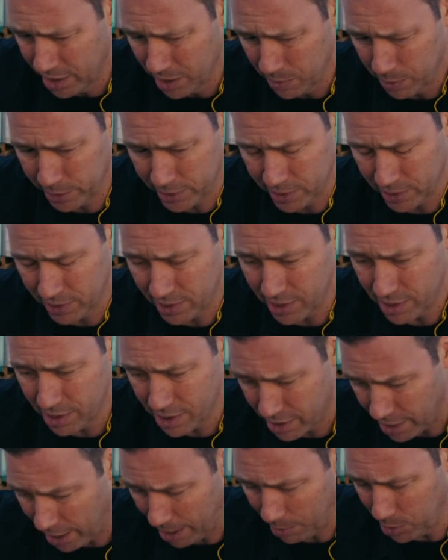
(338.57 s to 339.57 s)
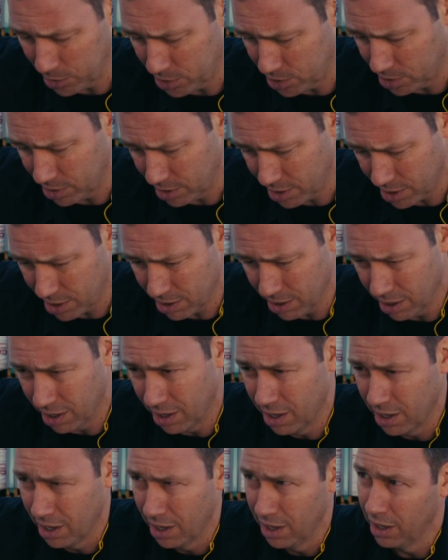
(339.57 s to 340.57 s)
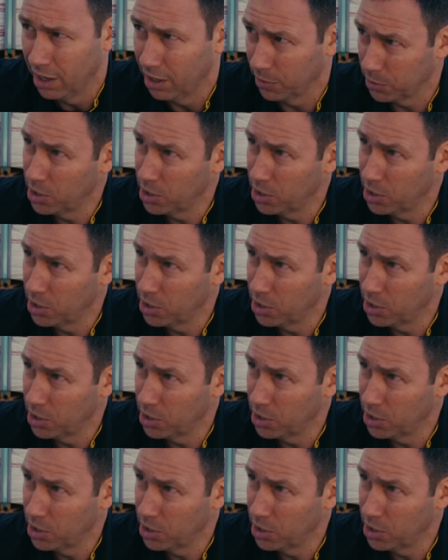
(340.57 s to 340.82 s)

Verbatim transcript: But to see that much in there, I'm